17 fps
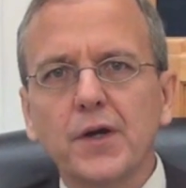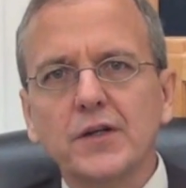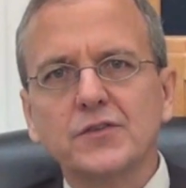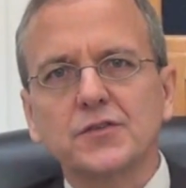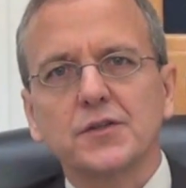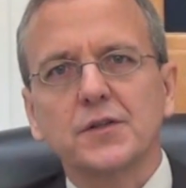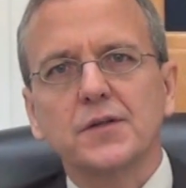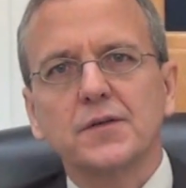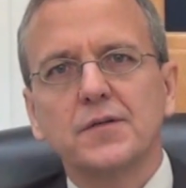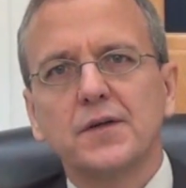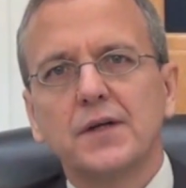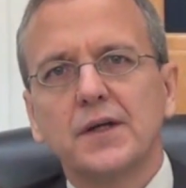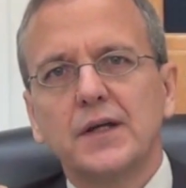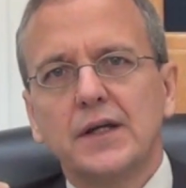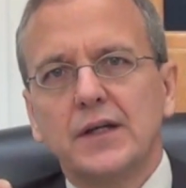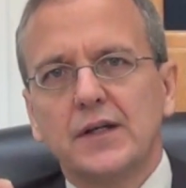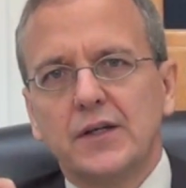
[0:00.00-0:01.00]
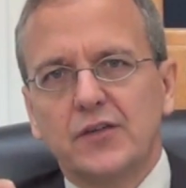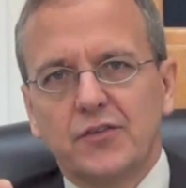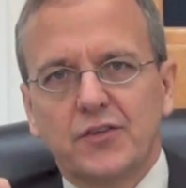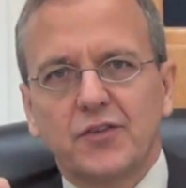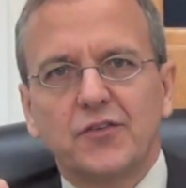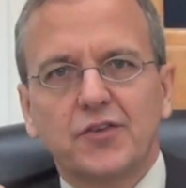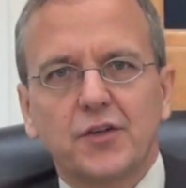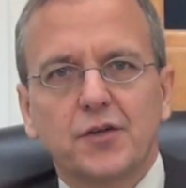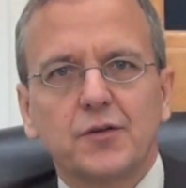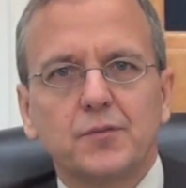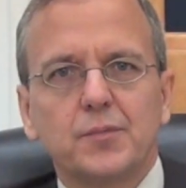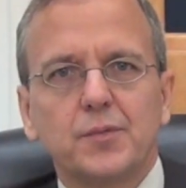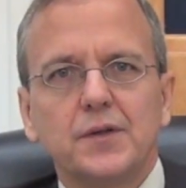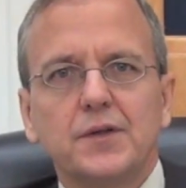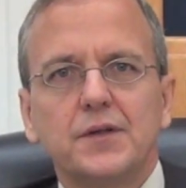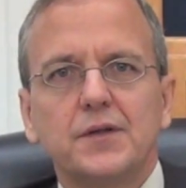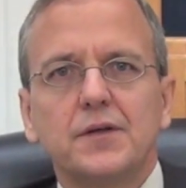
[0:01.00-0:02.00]
picture is considered to
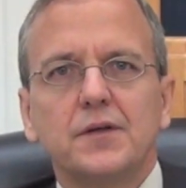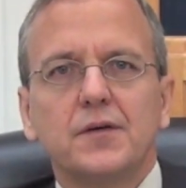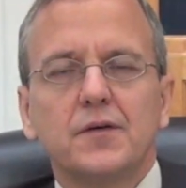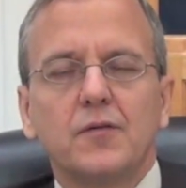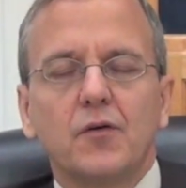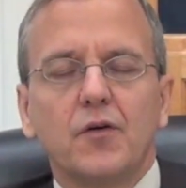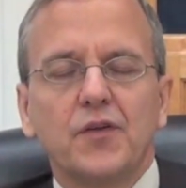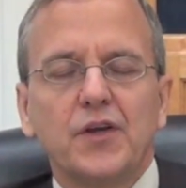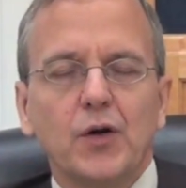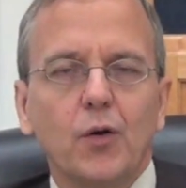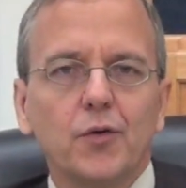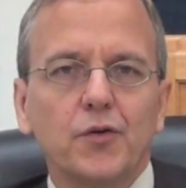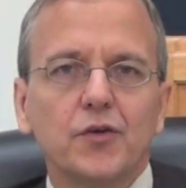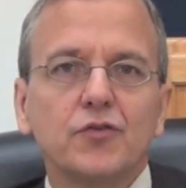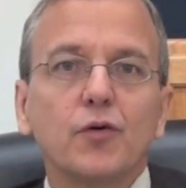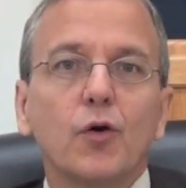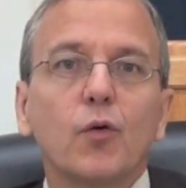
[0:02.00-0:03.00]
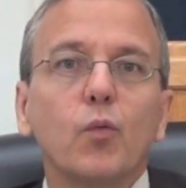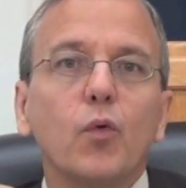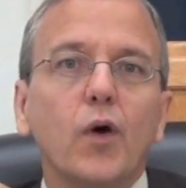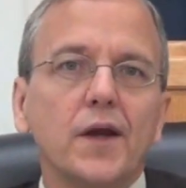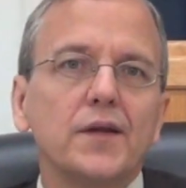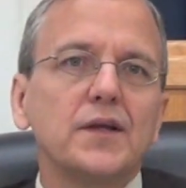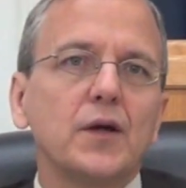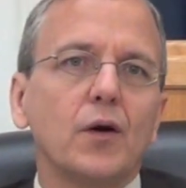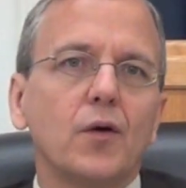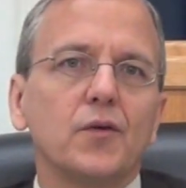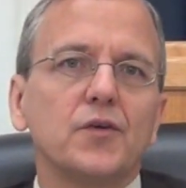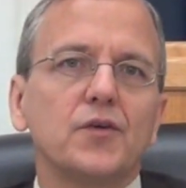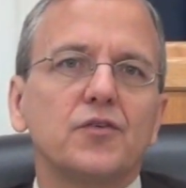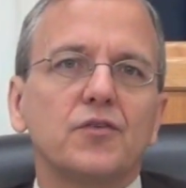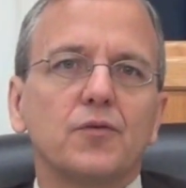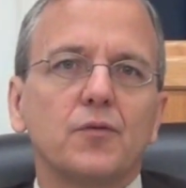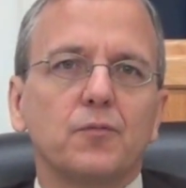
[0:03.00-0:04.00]
be the oldest or one of the
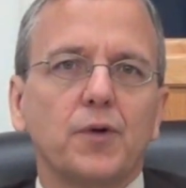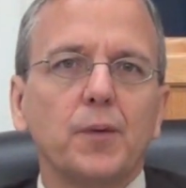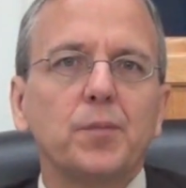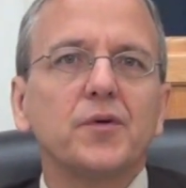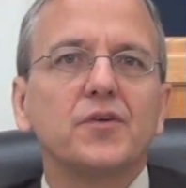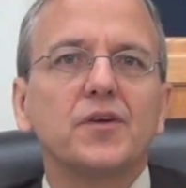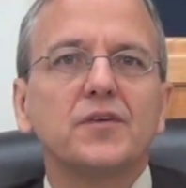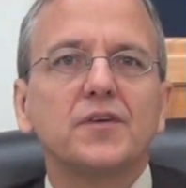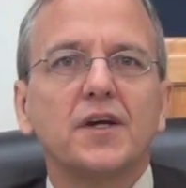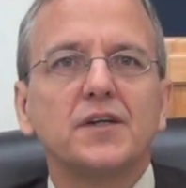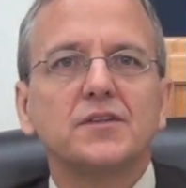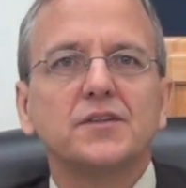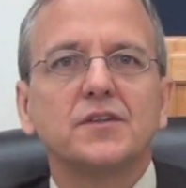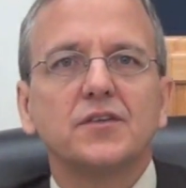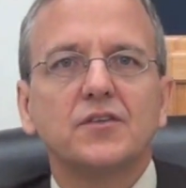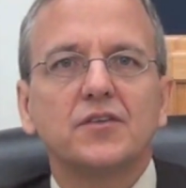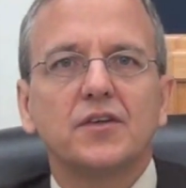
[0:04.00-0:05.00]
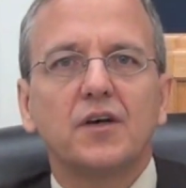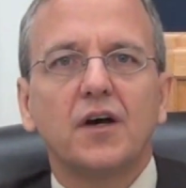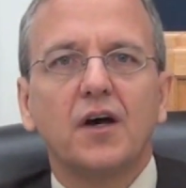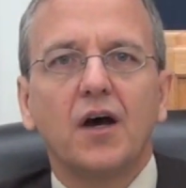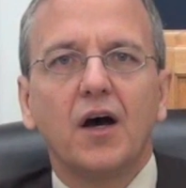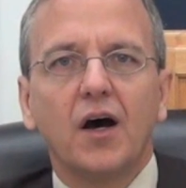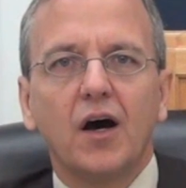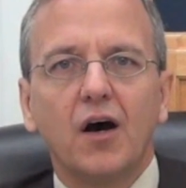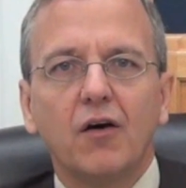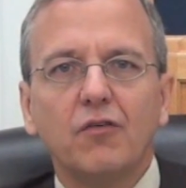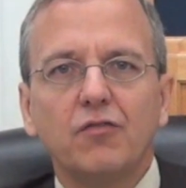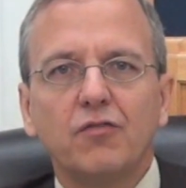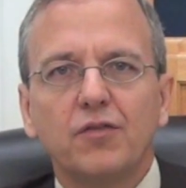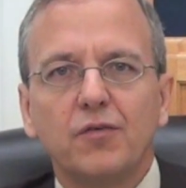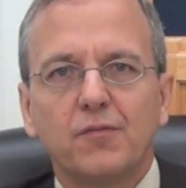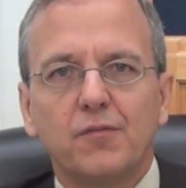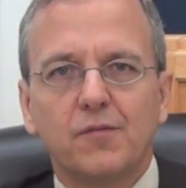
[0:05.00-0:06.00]
oldest representations
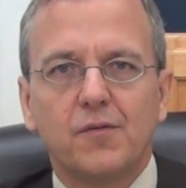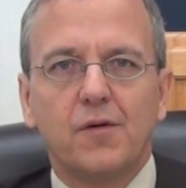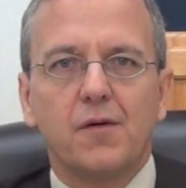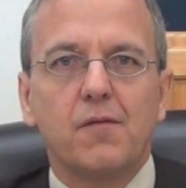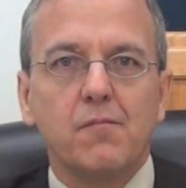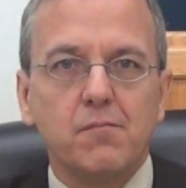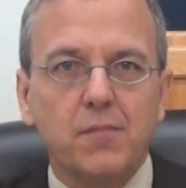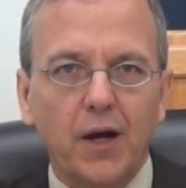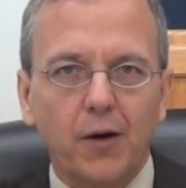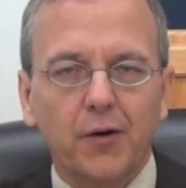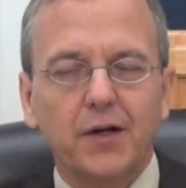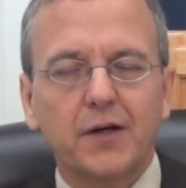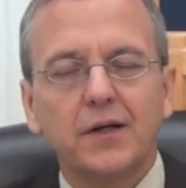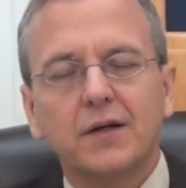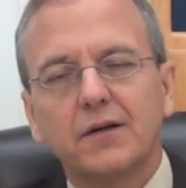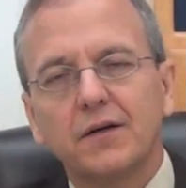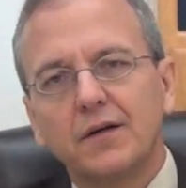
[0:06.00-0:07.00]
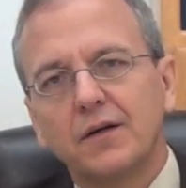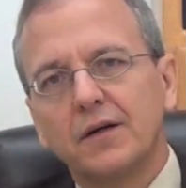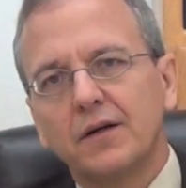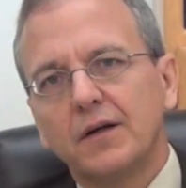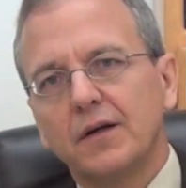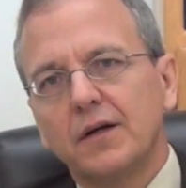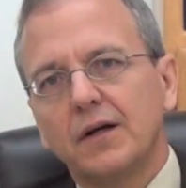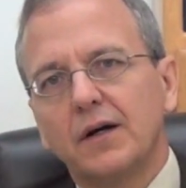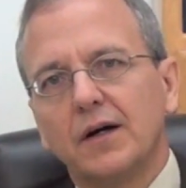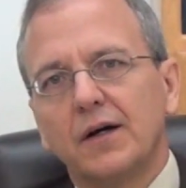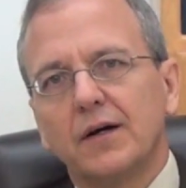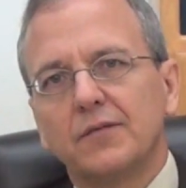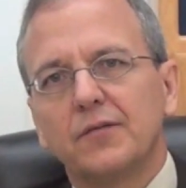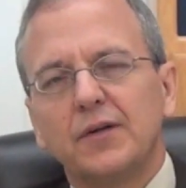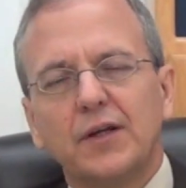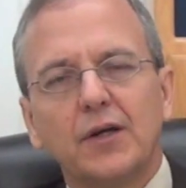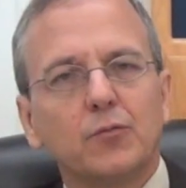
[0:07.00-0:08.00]
of Mary
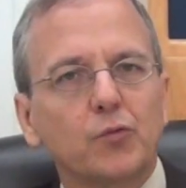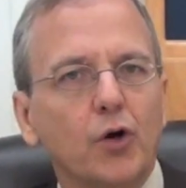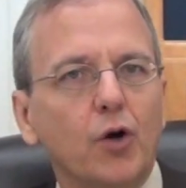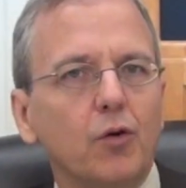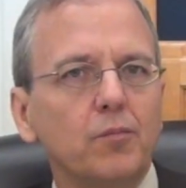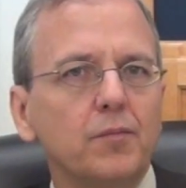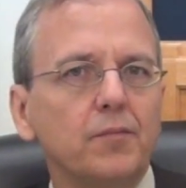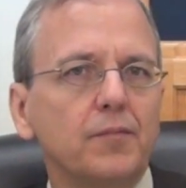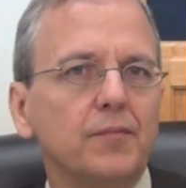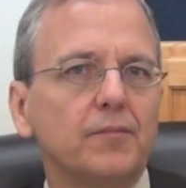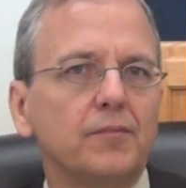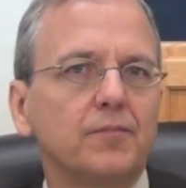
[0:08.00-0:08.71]
in Rome.